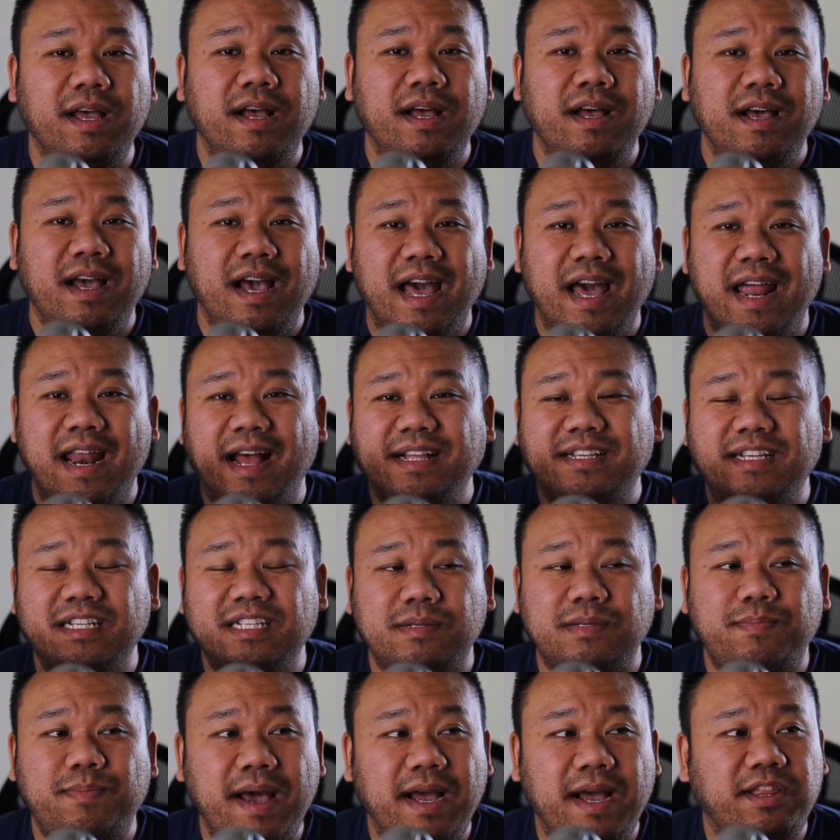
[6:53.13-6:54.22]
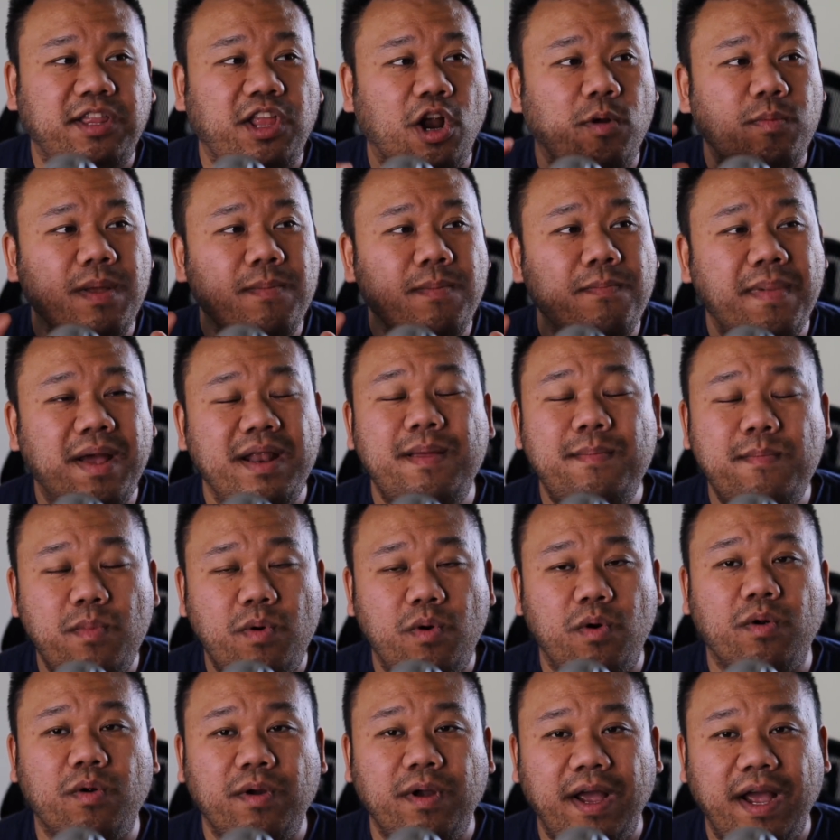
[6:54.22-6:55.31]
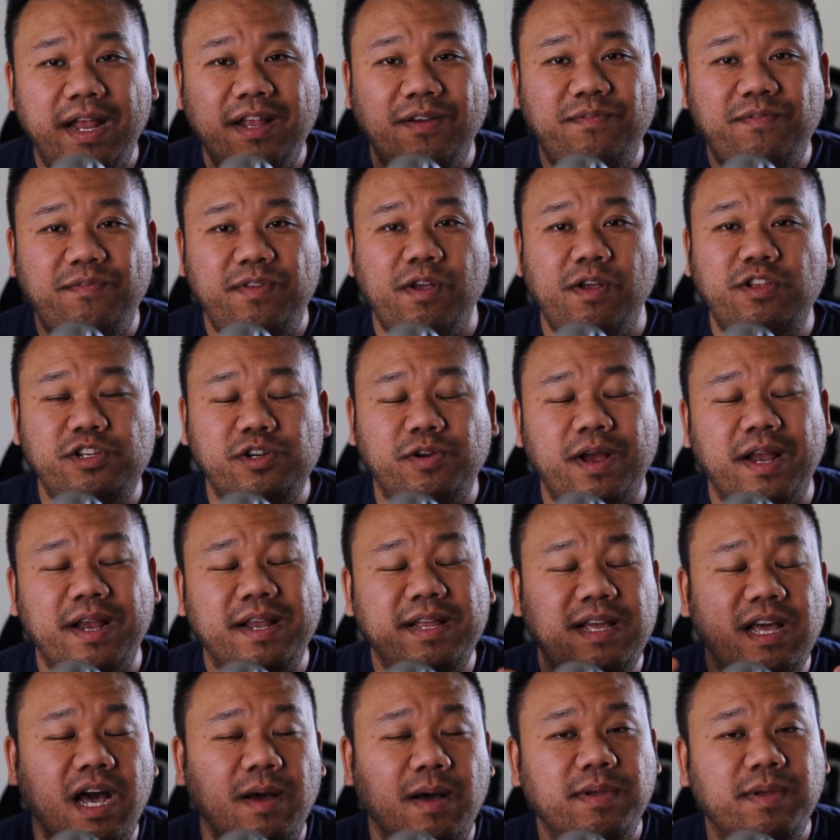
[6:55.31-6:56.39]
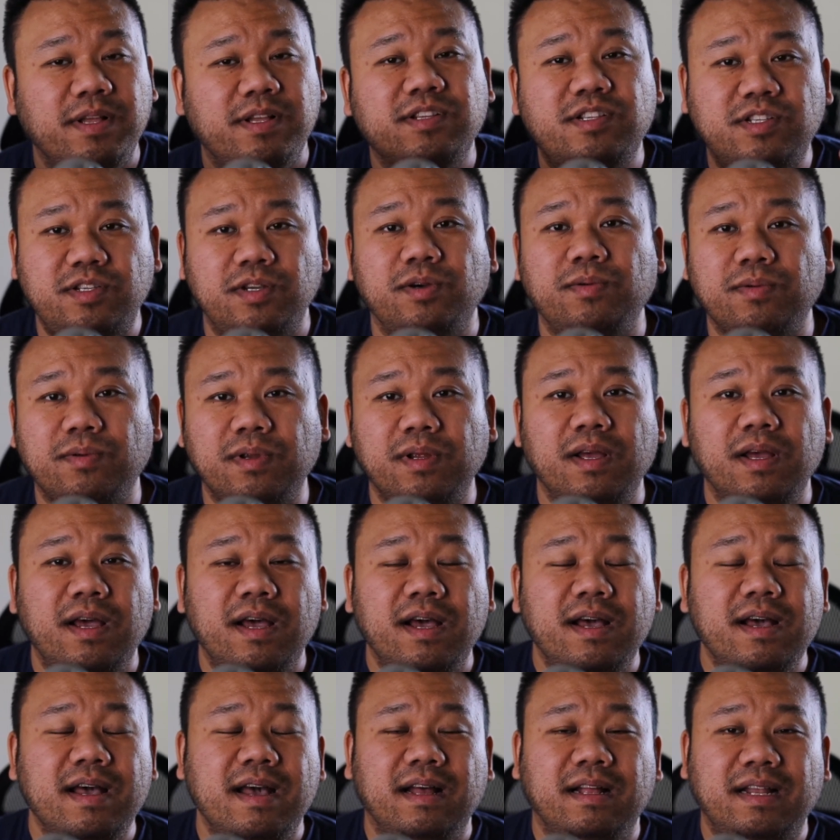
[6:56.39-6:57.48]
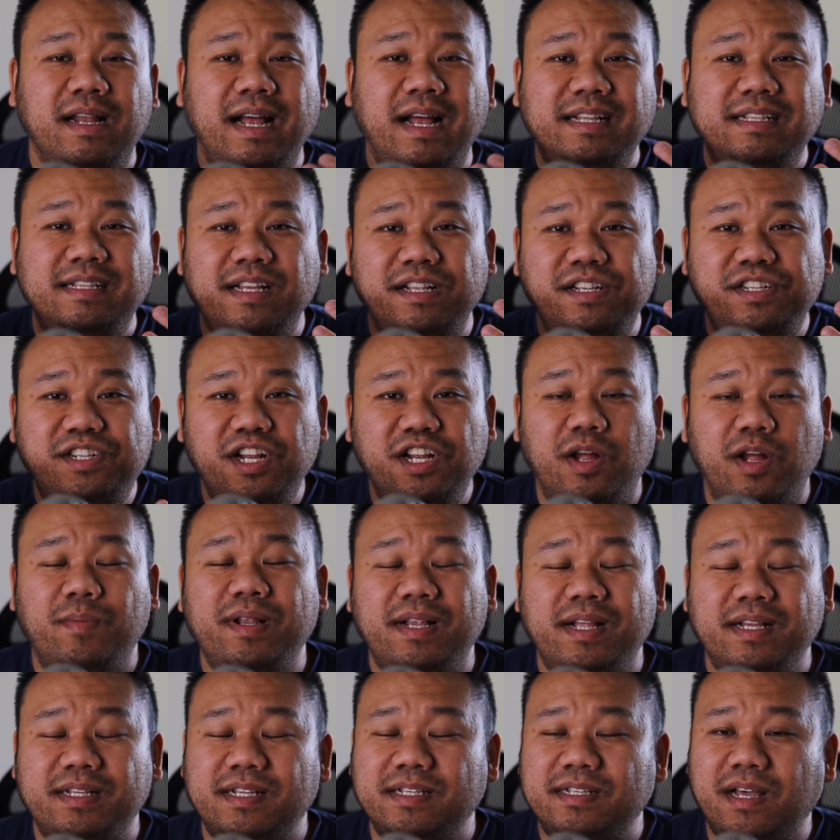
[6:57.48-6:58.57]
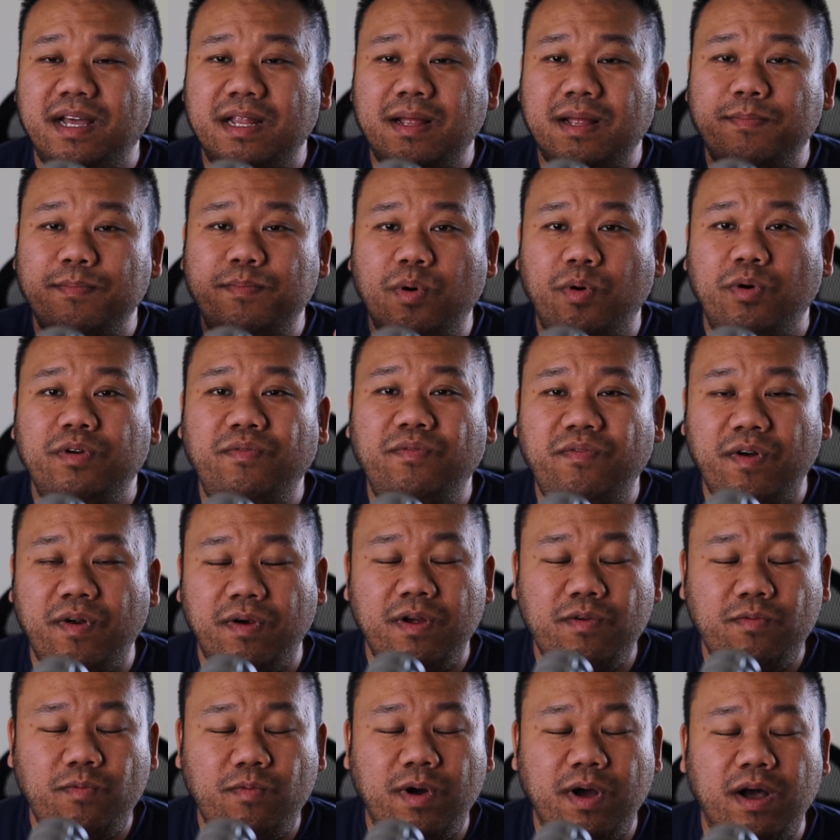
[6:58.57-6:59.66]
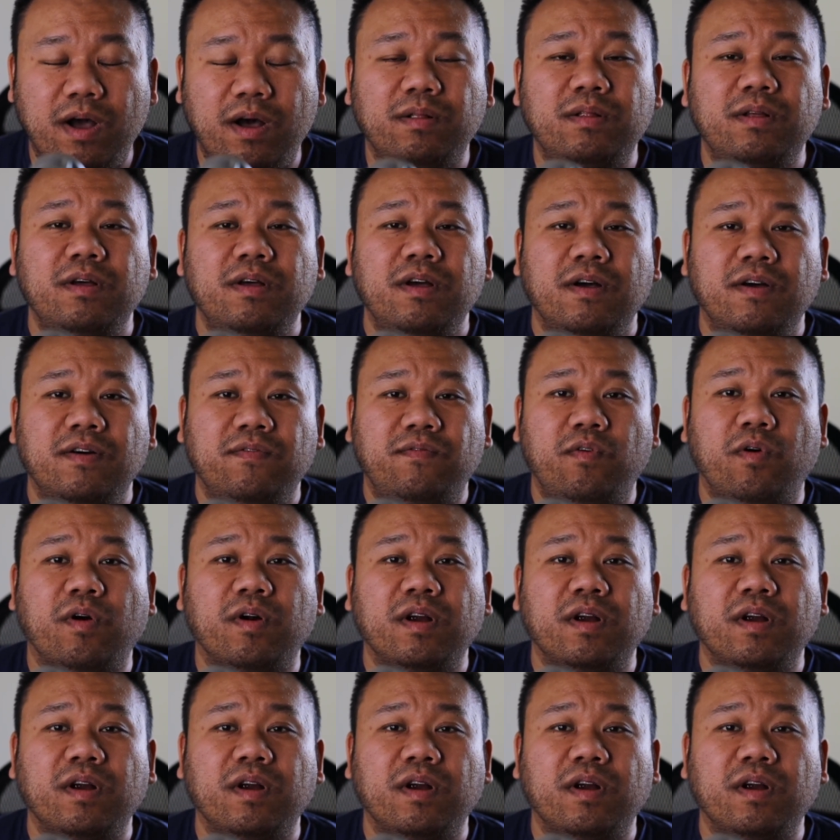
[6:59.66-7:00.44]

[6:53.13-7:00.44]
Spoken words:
And I suspect there will be many more in the future and coming soon. Ladies and gentlemen, this is going to bode very well for